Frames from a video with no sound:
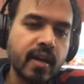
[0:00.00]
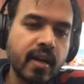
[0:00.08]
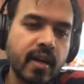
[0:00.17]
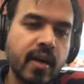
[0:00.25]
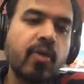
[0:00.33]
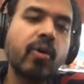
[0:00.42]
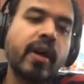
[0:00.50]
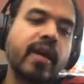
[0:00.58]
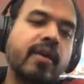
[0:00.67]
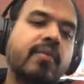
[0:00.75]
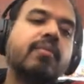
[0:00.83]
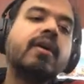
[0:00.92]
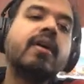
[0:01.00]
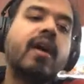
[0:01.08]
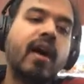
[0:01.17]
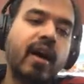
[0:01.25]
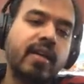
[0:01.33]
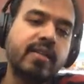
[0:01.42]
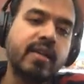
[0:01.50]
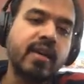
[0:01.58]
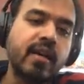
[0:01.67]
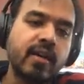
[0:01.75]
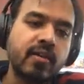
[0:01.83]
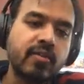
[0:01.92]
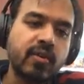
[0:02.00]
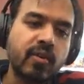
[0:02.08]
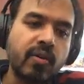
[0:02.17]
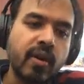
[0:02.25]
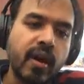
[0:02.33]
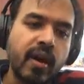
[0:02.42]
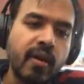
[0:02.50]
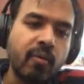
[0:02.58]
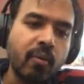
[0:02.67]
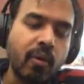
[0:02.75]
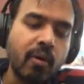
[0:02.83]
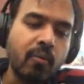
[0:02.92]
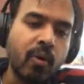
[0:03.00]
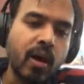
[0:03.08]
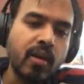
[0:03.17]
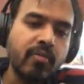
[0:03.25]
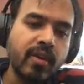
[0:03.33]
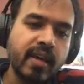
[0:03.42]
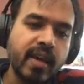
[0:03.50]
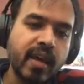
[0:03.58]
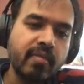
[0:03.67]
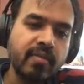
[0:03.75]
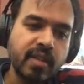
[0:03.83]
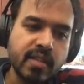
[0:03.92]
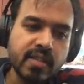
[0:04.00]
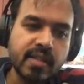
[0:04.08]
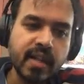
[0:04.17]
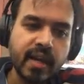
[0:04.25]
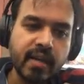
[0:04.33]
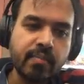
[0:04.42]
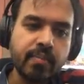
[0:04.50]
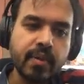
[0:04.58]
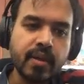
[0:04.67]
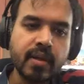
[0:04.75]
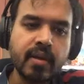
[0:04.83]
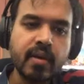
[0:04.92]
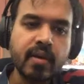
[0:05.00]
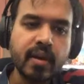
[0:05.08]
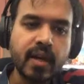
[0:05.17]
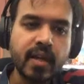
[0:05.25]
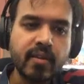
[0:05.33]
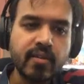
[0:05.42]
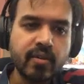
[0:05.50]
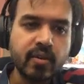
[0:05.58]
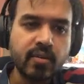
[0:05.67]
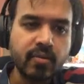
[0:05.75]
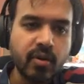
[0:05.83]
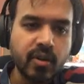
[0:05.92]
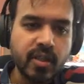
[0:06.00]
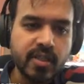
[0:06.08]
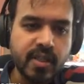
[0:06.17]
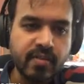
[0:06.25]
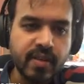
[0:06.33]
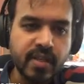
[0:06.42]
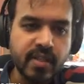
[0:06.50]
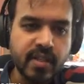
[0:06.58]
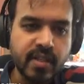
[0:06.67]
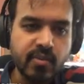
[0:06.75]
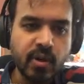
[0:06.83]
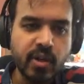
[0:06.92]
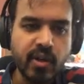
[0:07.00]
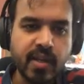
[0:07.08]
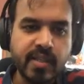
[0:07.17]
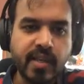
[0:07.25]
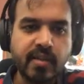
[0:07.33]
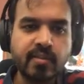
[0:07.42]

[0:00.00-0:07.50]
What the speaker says: oh, okay. I see. So what if I gave this type, right? So for this definition is what you're asking.